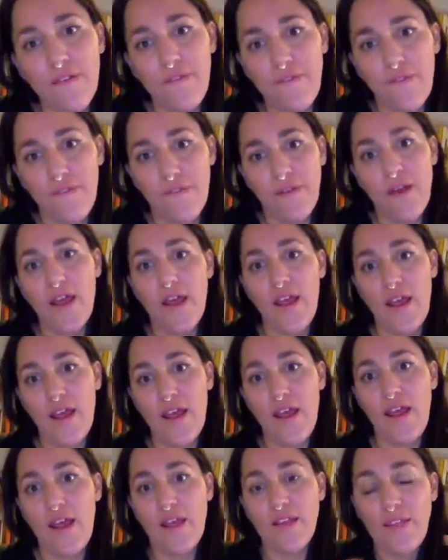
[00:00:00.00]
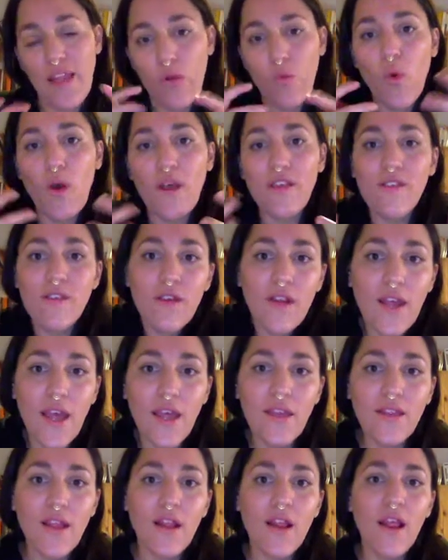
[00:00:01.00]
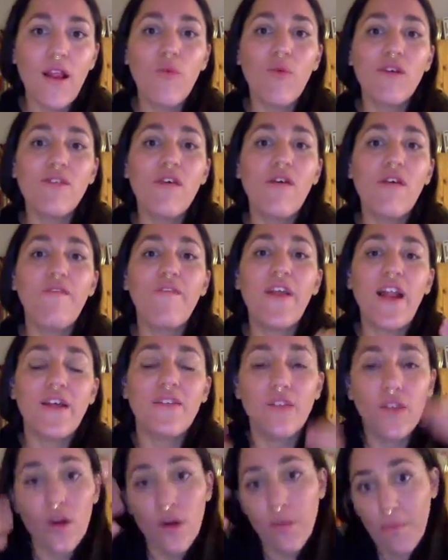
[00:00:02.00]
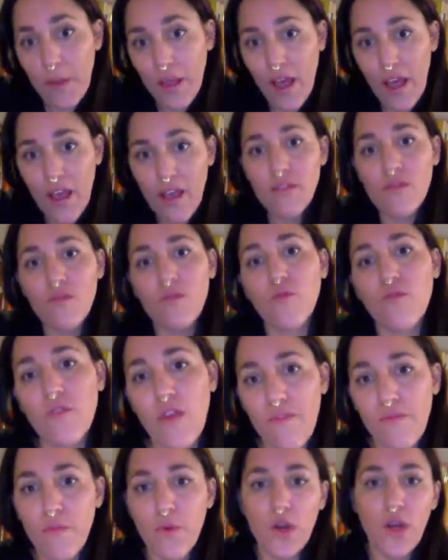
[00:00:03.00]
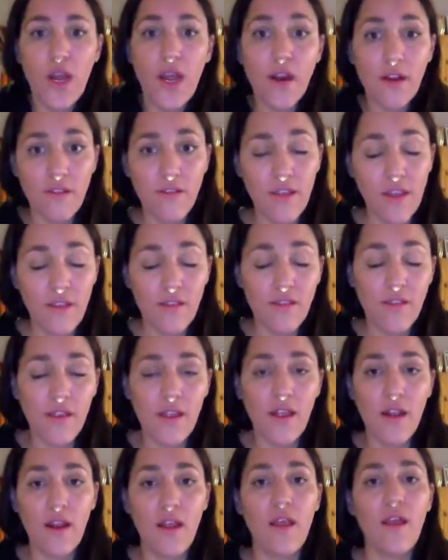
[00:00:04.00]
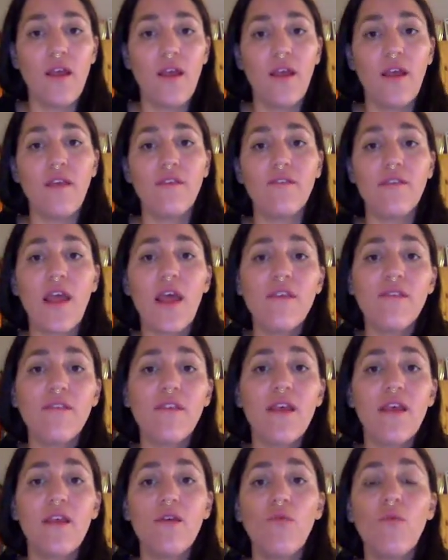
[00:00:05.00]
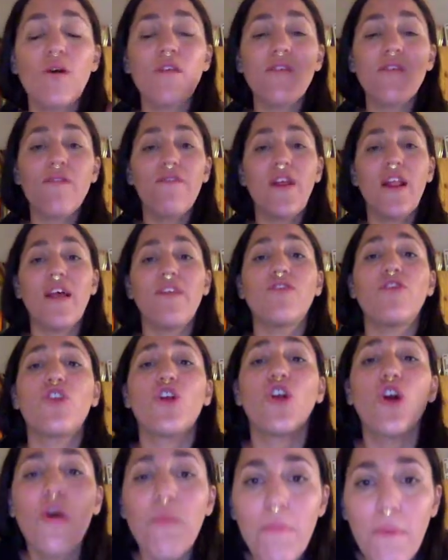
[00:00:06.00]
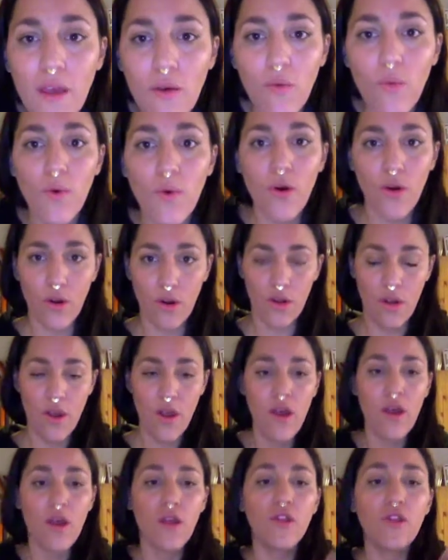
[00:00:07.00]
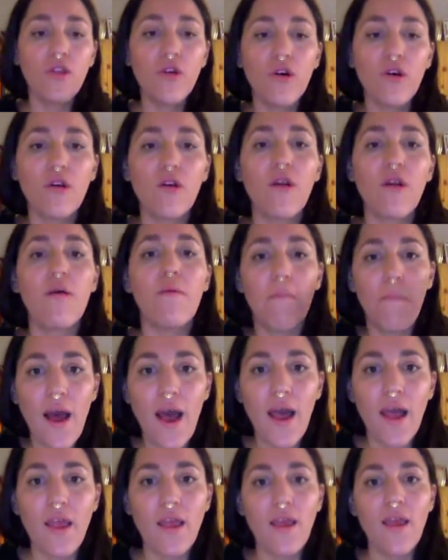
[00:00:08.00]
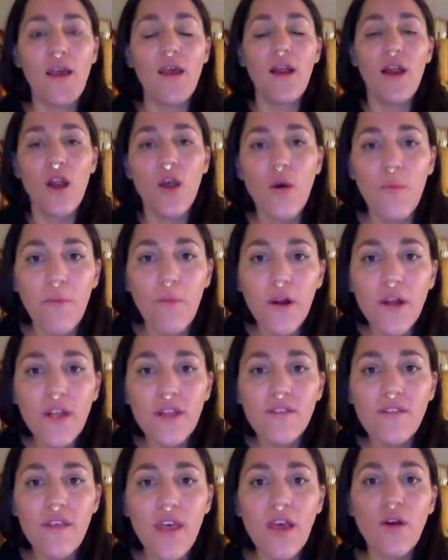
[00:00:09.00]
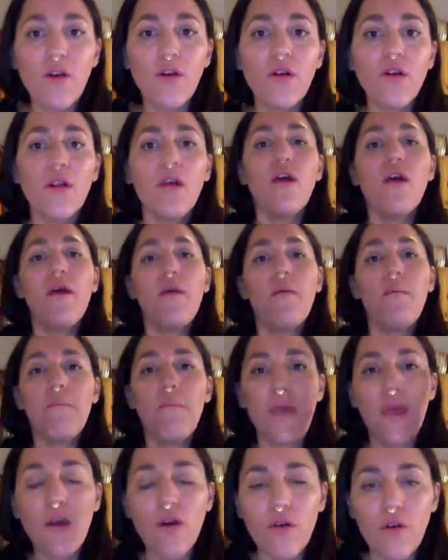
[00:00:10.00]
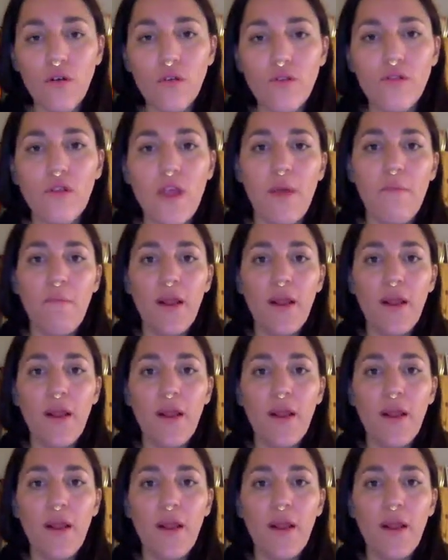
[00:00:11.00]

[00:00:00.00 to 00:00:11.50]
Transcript: that was created, it was a philanthropic, as Gustave Moner says in his text, it was a philanthropic work done by Leopold II because they built